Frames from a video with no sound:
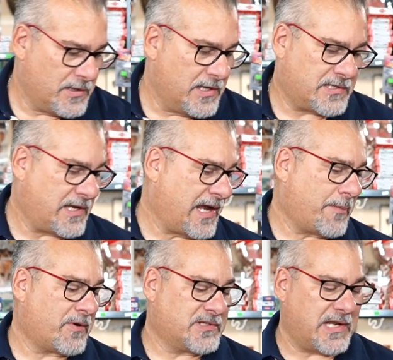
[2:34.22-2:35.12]
It's a
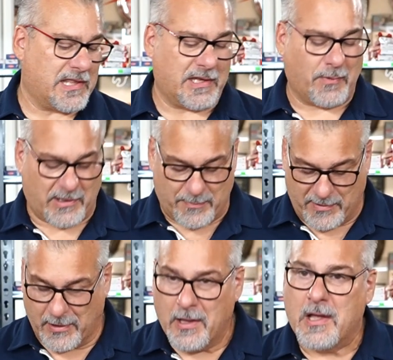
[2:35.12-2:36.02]
hammer. It's anything you want it to
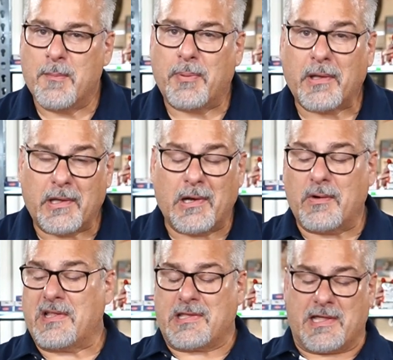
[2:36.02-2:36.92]
be. But, you know,
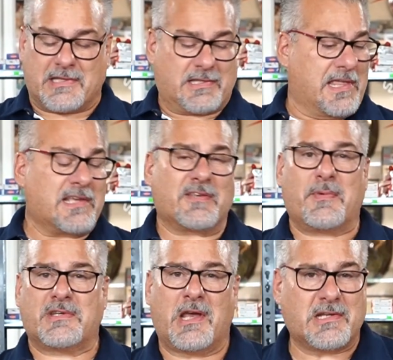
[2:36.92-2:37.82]
it, it's things have
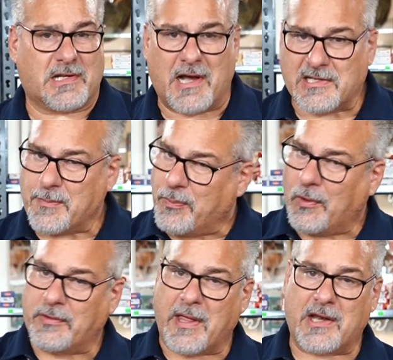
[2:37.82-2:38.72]
been changing. Guys are
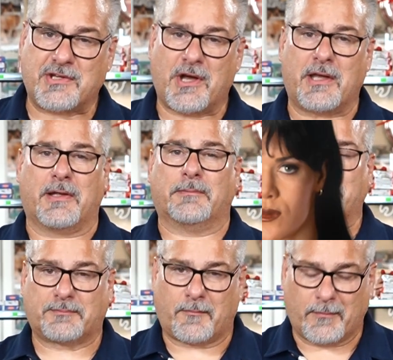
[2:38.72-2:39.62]
pulling out of China.
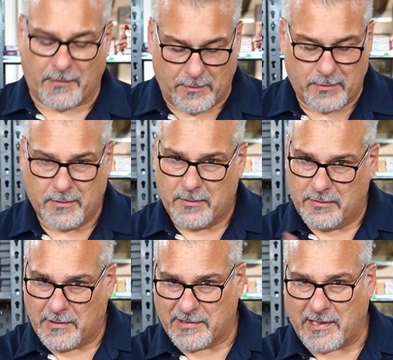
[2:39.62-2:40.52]

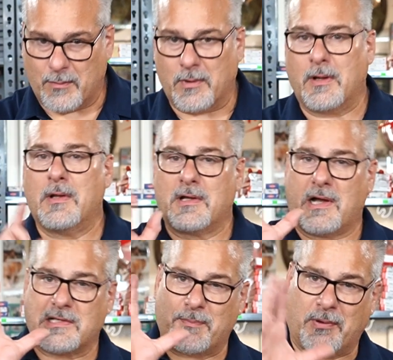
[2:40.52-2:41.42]
Not that one.
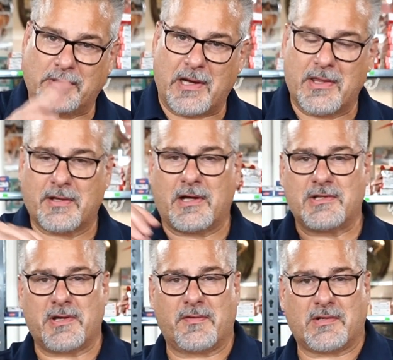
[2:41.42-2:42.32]
Guys are pulling out of the
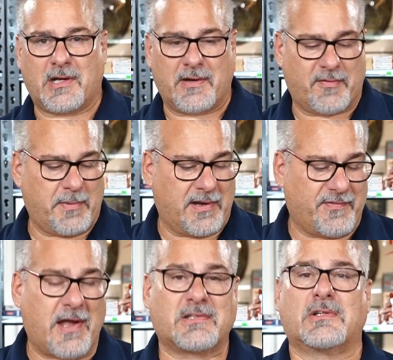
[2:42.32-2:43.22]
country of China for
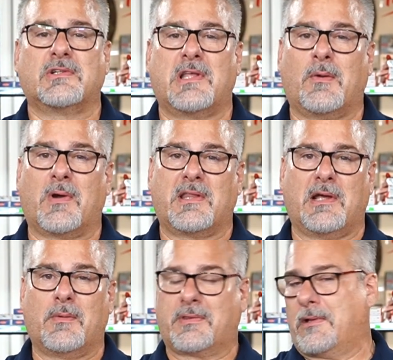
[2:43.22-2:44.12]
manufacturing because they don't want to
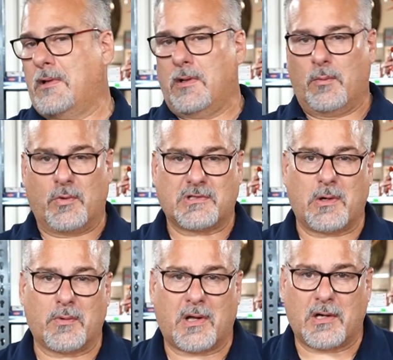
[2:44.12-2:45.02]
deal with what's
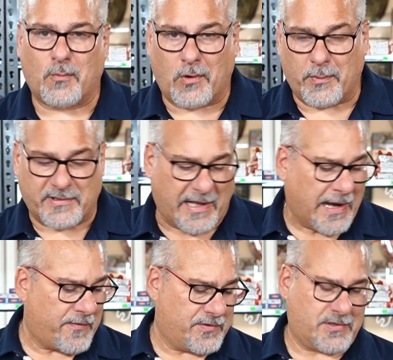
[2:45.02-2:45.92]
going on in the world with
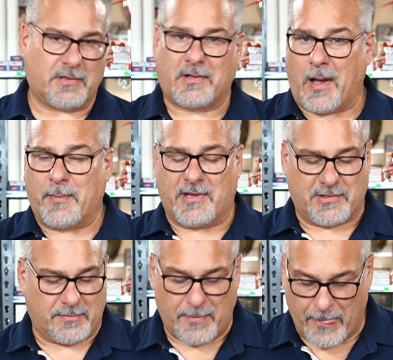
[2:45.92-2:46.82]
tariffs and
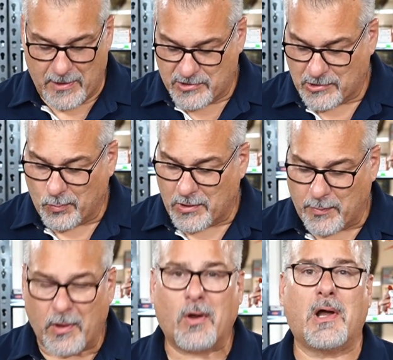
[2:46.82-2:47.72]
communism. So where do
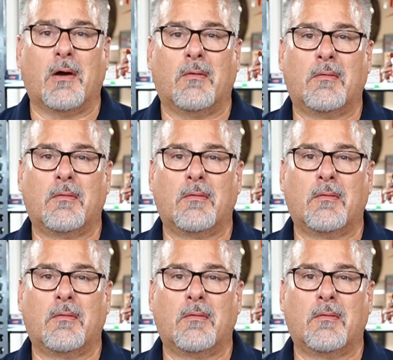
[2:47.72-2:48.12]
we all go?